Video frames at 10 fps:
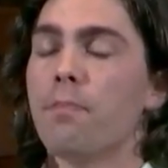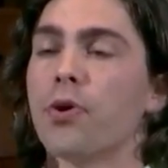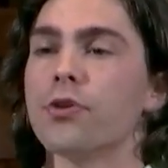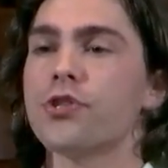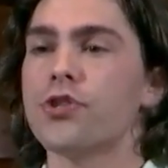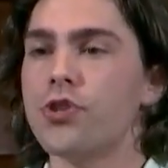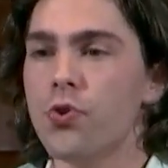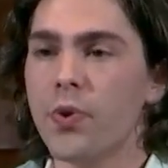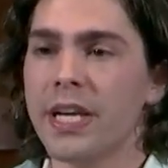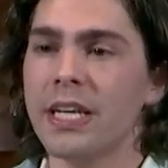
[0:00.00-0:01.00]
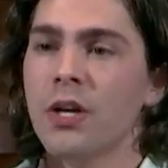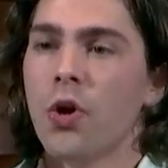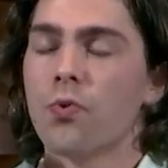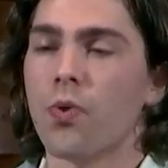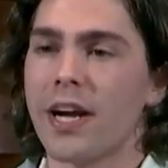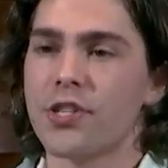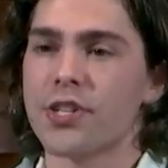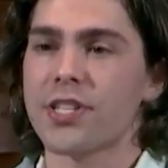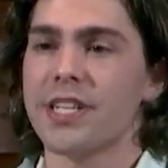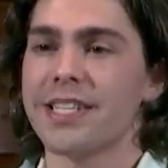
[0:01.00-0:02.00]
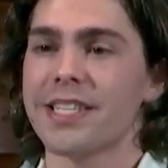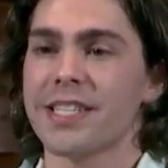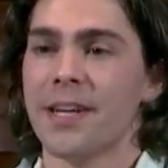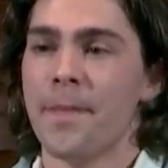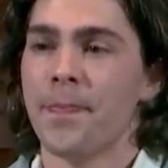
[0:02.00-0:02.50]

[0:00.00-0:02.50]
pursuing righteousness,